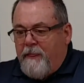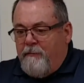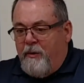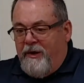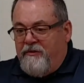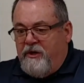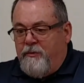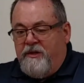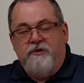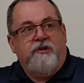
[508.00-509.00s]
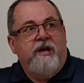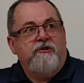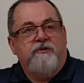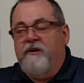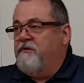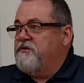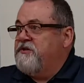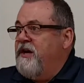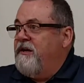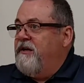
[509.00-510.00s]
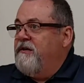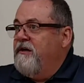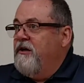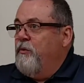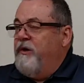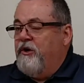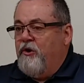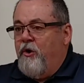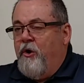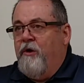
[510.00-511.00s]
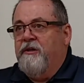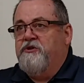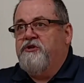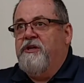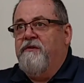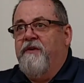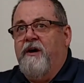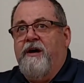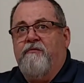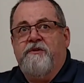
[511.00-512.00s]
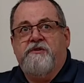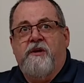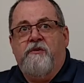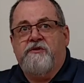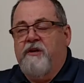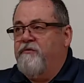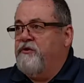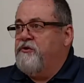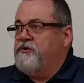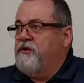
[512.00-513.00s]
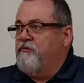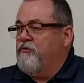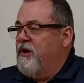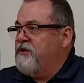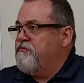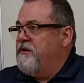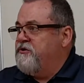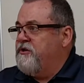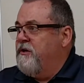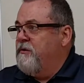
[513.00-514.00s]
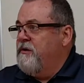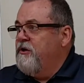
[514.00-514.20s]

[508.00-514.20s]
But I think with education and understanding, we can all achieve our end results of reduce the loss ratio,